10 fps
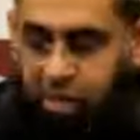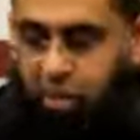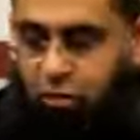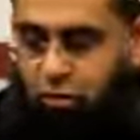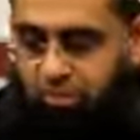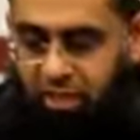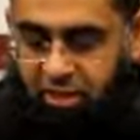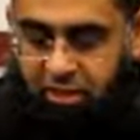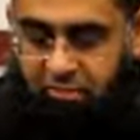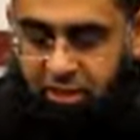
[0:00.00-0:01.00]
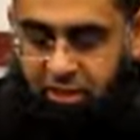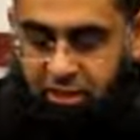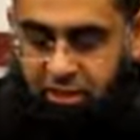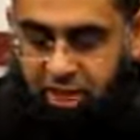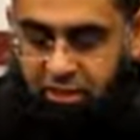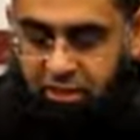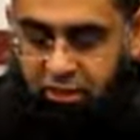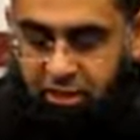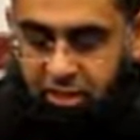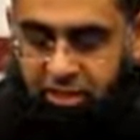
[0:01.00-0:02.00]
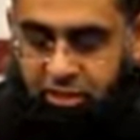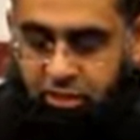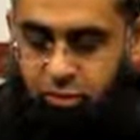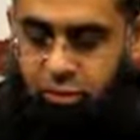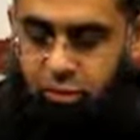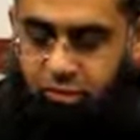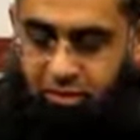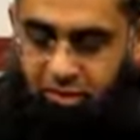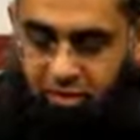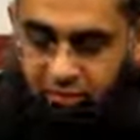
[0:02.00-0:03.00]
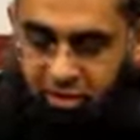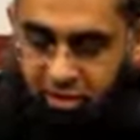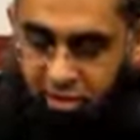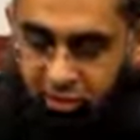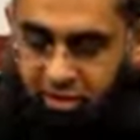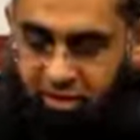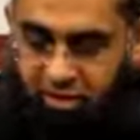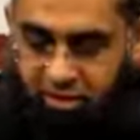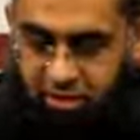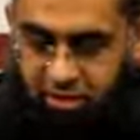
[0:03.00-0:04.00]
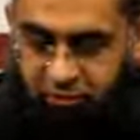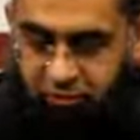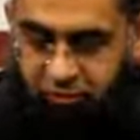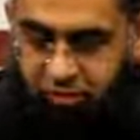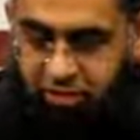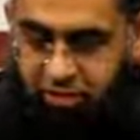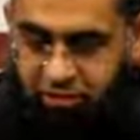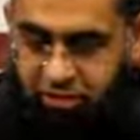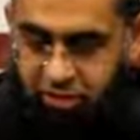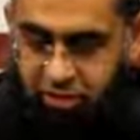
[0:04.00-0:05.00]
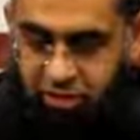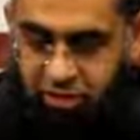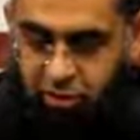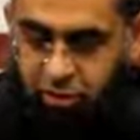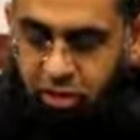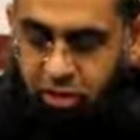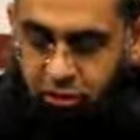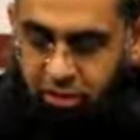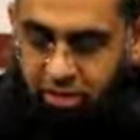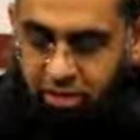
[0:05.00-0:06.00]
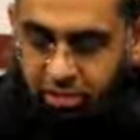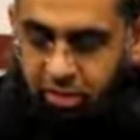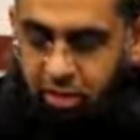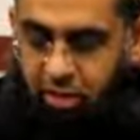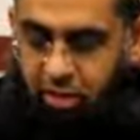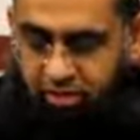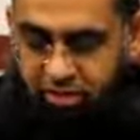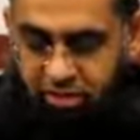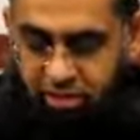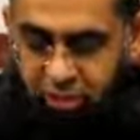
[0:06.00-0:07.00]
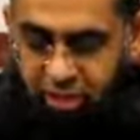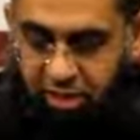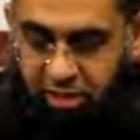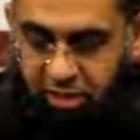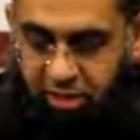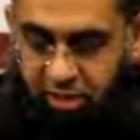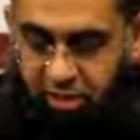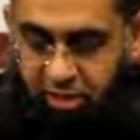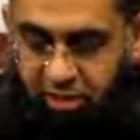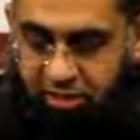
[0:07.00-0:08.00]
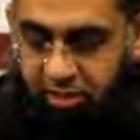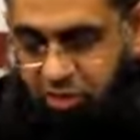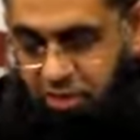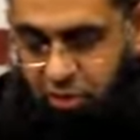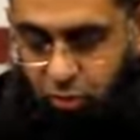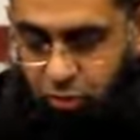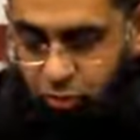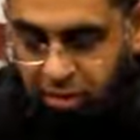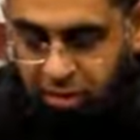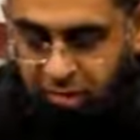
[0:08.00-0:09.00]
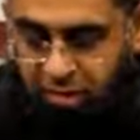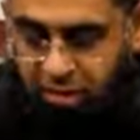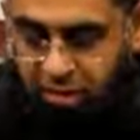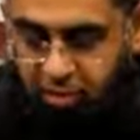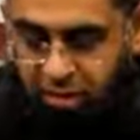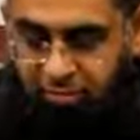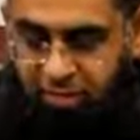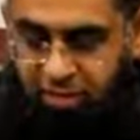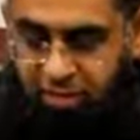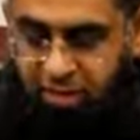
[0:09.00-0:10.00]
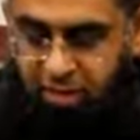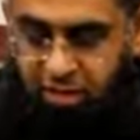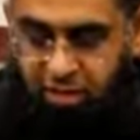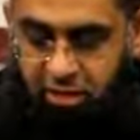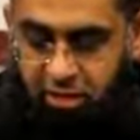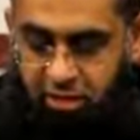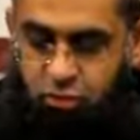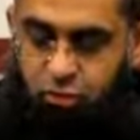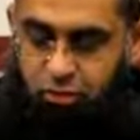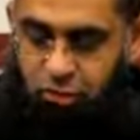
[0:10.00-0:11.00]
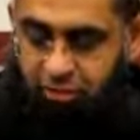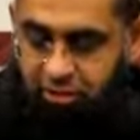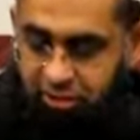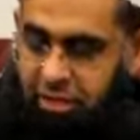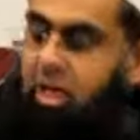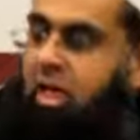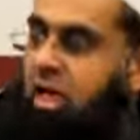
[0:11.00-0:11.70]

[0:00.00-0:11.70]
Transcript: How do you manage, balance your attitude and actions with your parents if they are not practicing, and if you face tough situations where you can't obey them, if it is disobeying Allah? Example, they tell you not to wear an abaya. What's the best deed to do for your parents?